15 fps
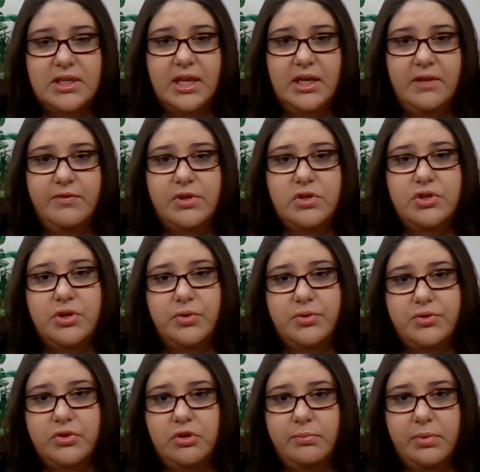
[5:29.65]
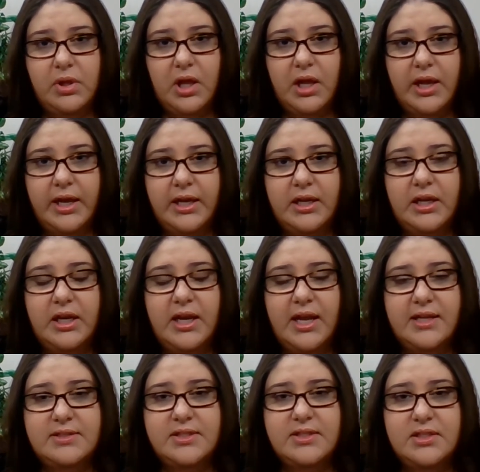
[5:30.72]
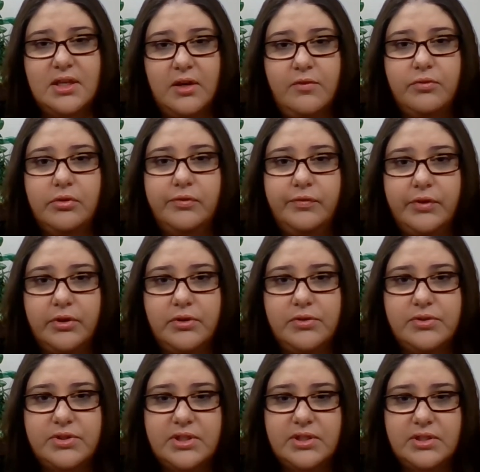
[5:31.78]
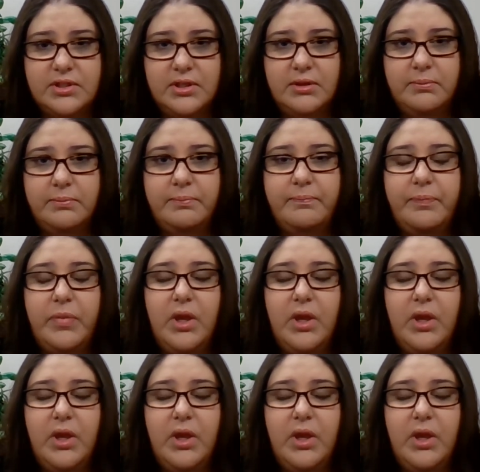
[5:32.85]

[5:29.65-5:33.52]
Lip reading: and if you choose to apply, it has a self-referral system.